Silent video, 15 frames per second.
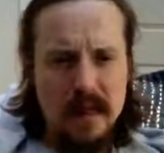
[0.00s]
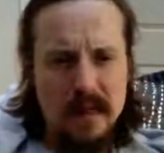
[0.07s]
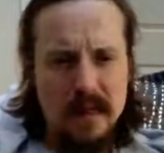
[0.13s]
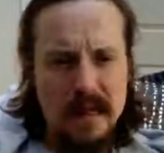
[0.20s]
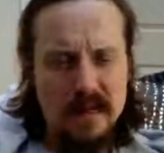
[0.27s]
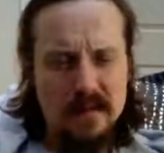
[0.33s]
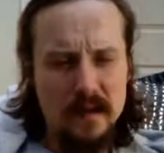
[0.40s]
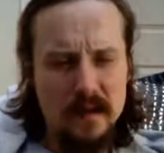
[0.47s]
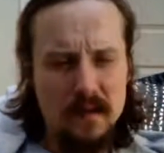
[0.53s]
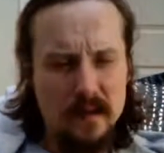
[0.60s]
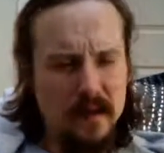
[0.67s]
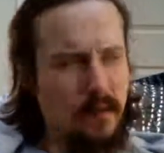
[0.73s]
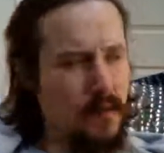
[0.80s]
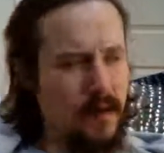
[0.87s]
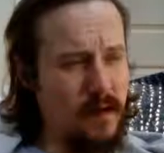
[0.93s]
And that's what I
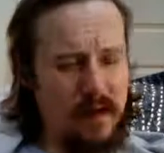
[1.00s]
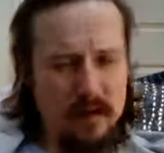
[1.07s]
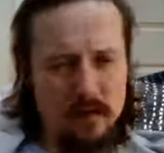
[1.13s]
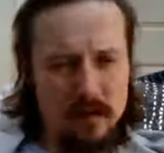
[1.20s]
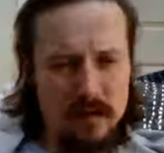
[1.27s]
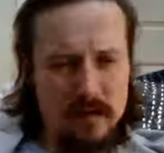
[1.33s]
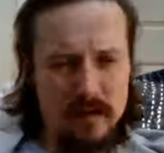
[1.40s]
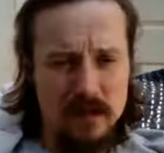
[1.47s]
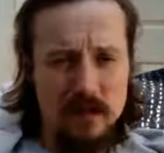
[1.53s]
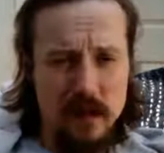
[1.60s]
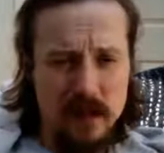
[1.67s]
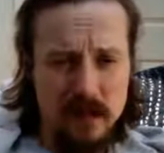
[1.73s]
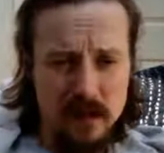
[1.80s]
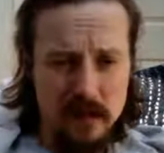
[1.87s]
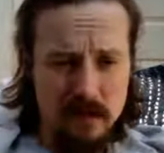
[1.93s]
want more than world
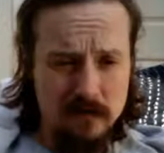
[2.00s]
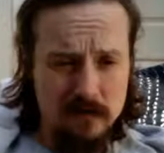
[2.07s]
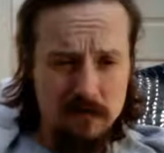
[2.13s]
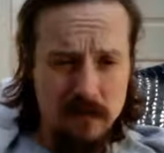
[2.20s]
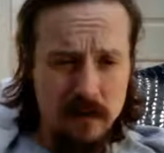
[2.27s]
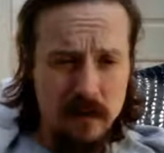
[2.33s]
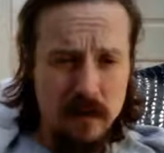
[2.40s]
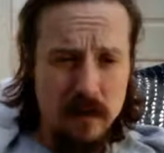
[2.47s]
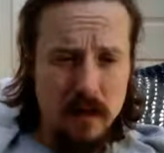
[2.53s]
destruction.